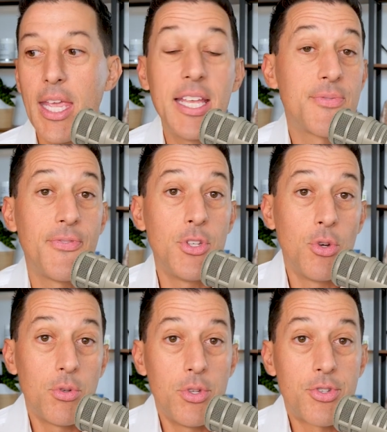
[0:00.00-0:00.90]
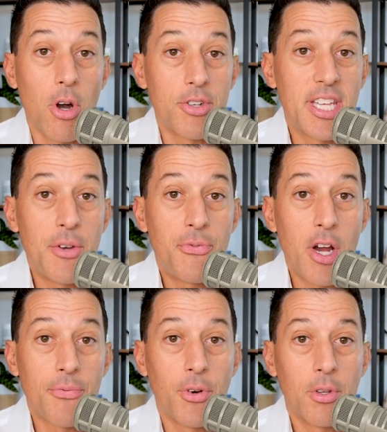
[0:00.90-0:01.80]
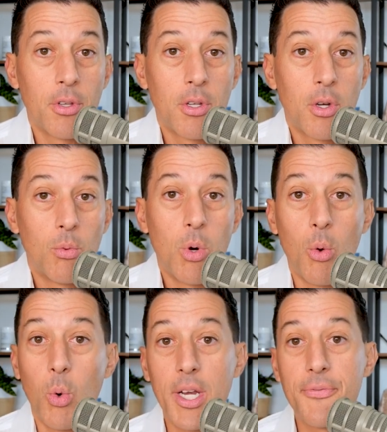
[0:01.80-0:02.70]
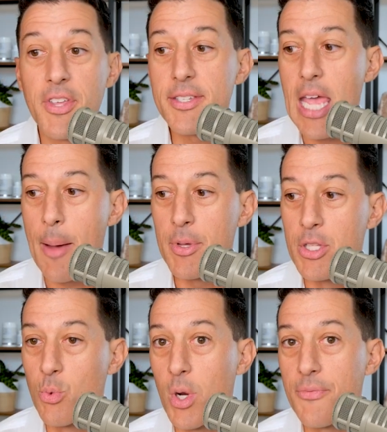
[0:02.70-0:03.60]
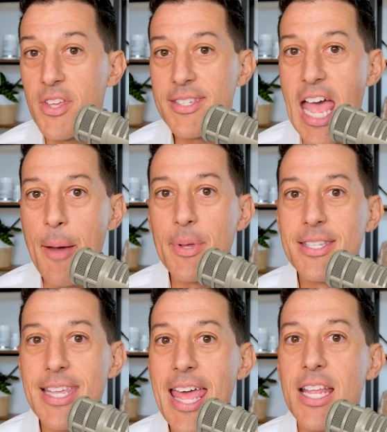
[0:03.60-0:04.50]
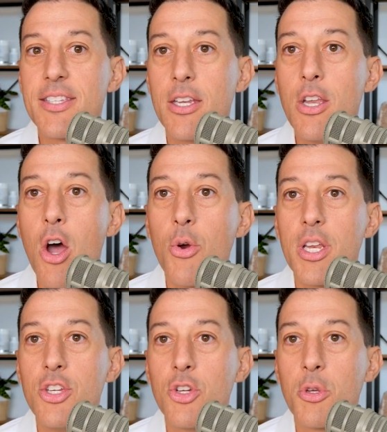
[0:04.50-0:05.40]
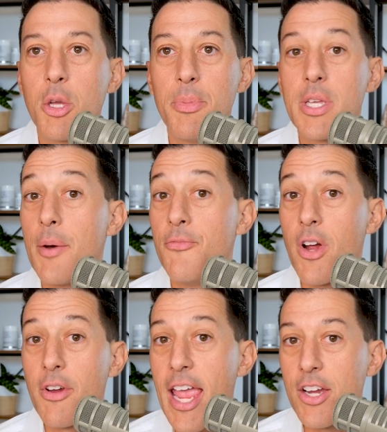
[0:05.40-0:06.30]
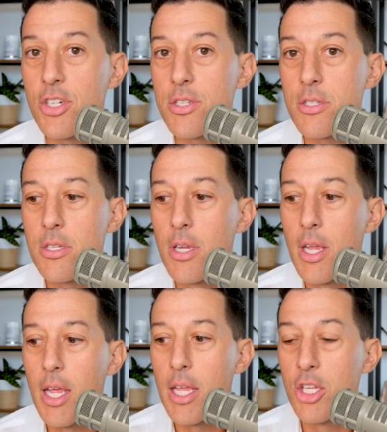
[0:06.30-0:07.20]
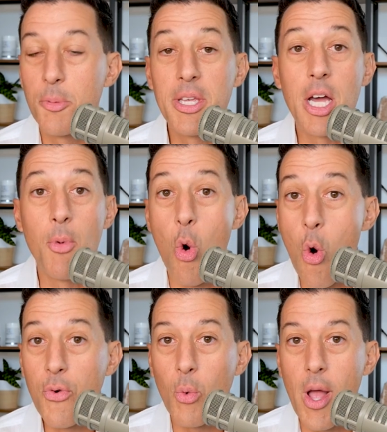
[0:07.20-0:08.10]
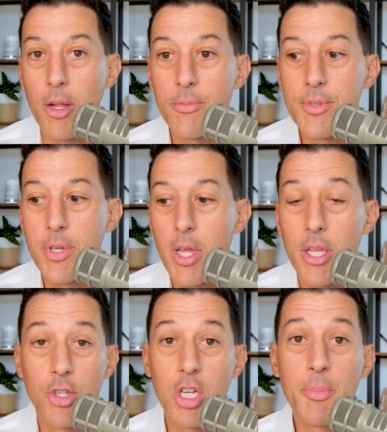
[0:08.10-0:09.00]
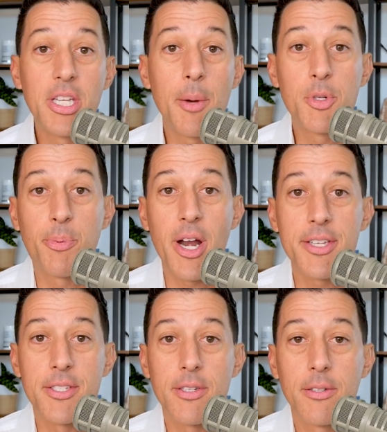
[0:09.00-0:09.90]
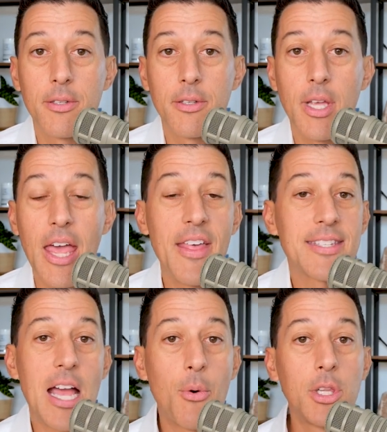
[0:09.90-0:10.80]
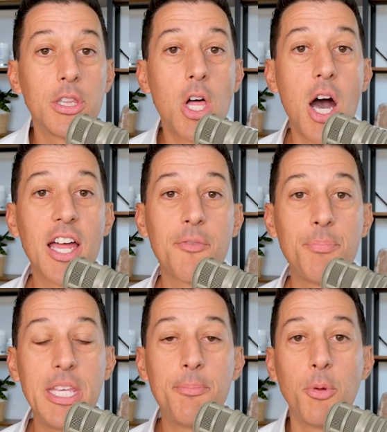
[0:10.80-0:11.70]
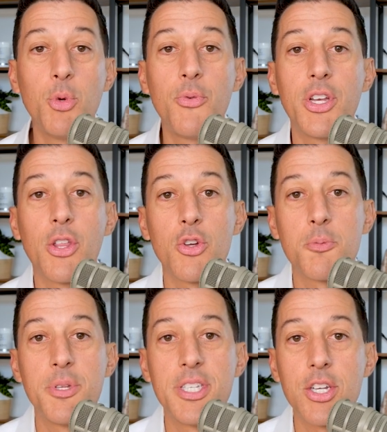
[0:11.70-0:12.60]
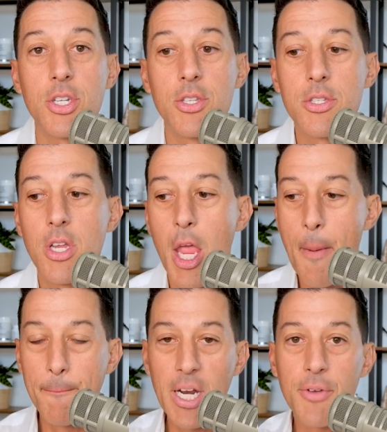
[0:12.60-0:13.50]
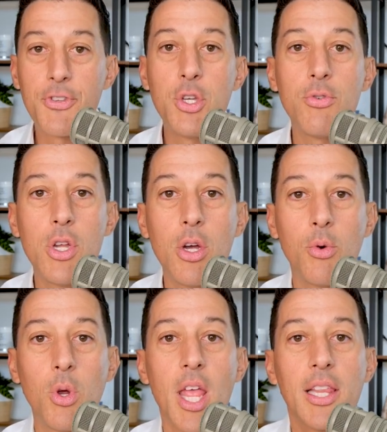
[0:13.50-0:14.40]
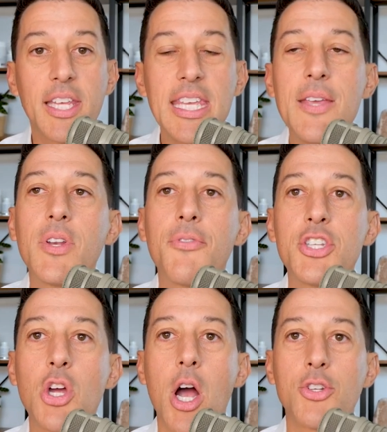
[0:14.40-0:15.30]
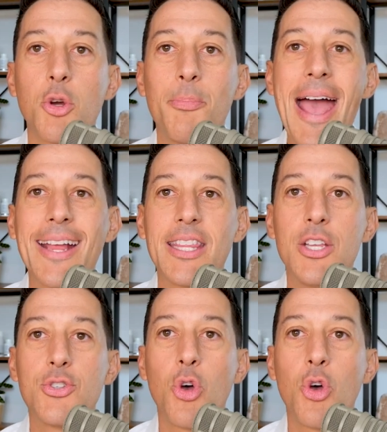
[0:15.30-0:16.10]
you start to get fearful. Well, what if this happens? What if this happens? And it's unknown, and you can become very anxious. You can become overwhelmed. You can become depressed. And that's how a lot of people move into those positions. But if you knew, like even if a doctor back then